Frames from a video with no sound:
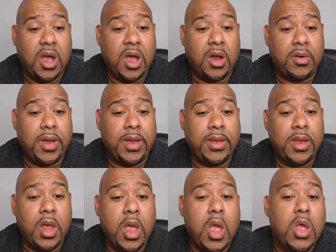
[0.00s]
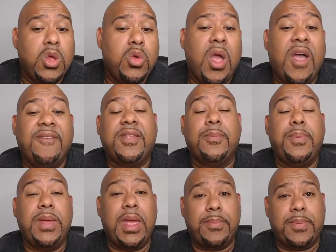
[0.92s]
All right. You have to
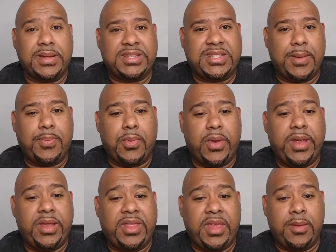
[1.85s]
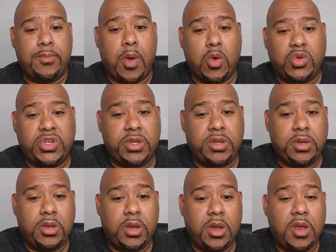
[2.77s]
be able to separate the emotion